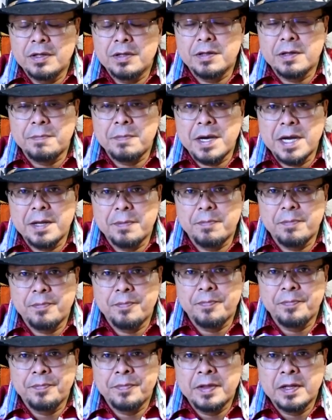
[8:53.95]
the pipe.
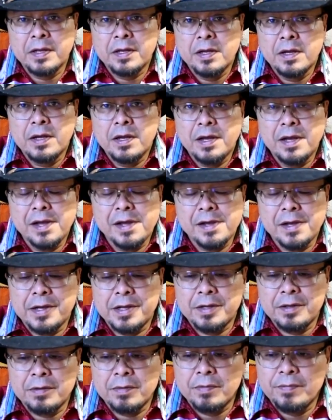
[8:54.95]

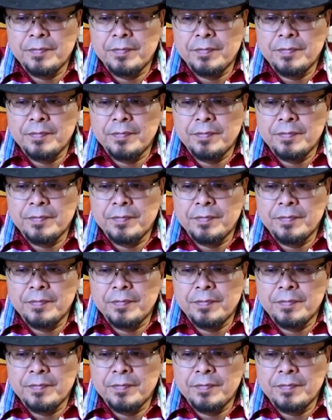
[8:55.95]
And